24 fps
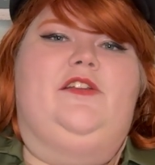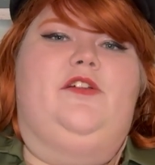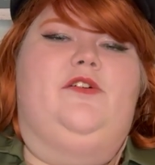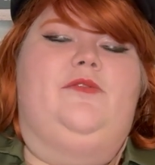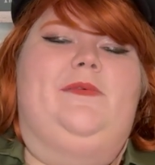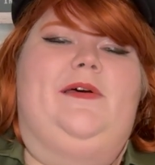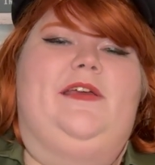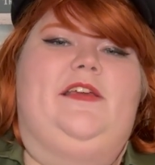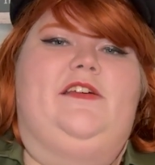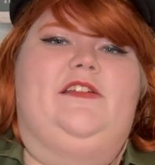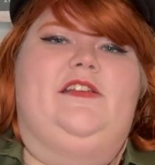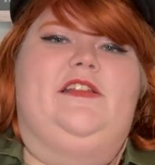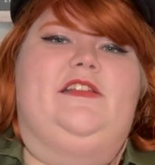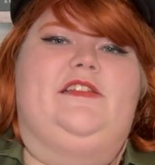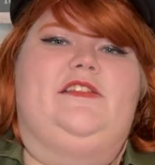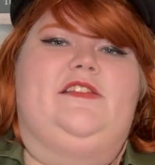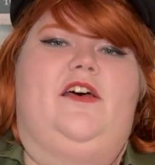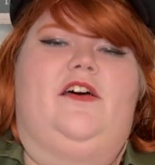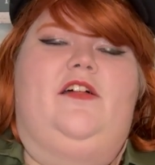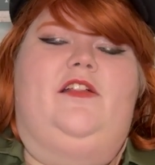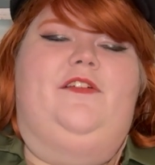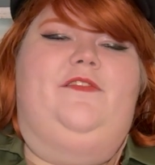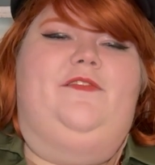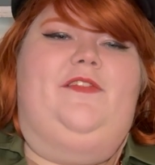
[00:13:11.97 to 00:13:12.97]
and oh my goodness,
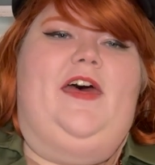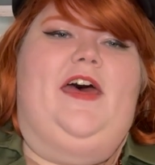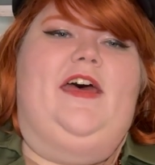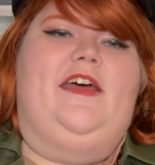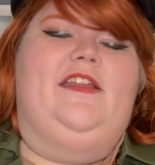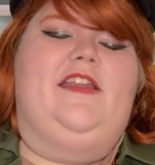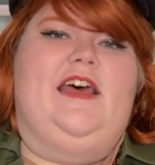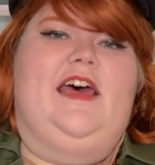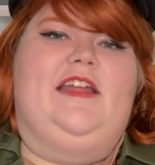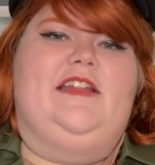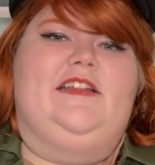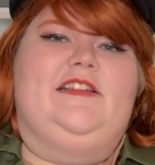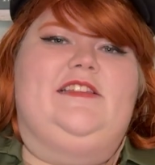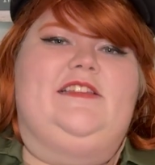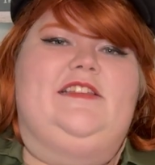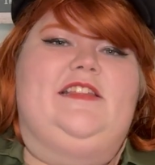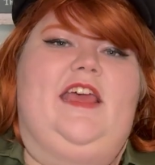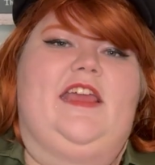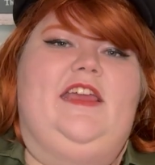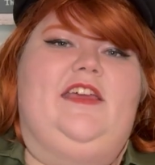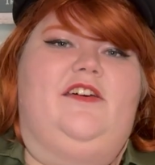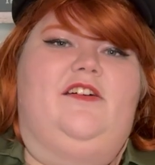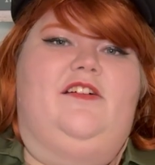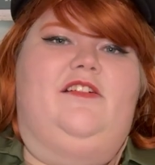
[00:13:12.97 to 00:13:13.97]
all of that
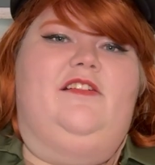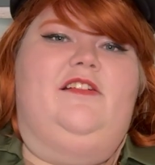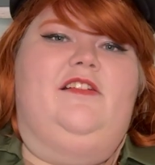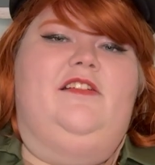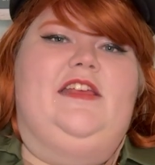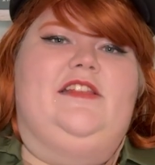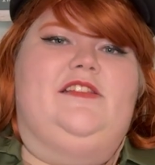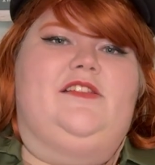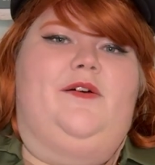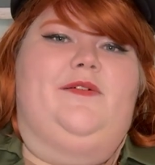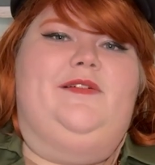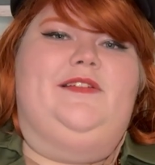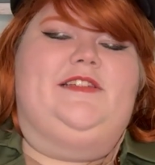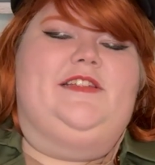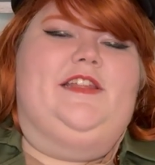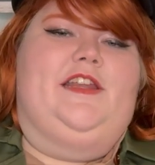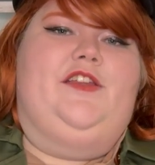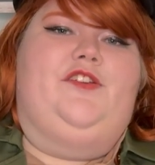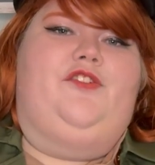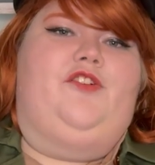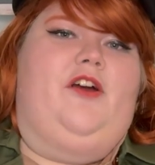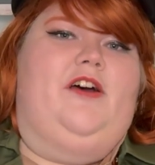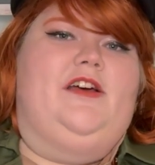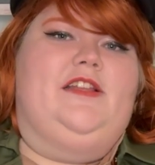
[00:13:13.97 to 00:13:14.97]
cycle is always going to
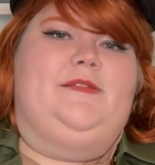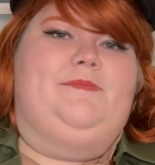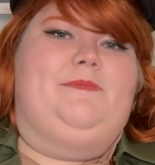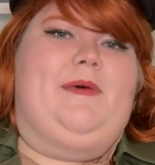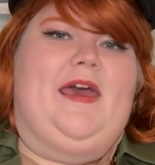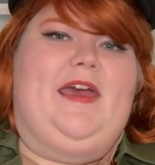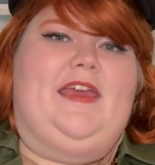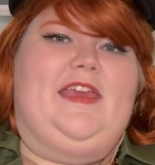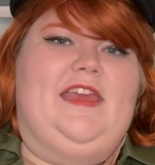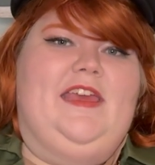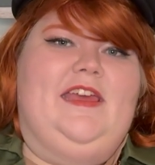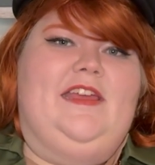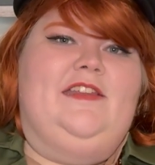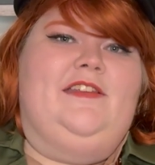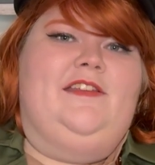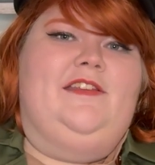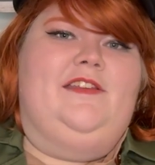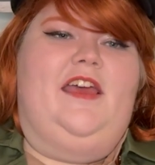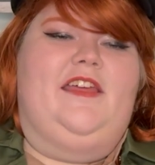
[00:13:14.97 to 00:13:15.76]
draw us back in.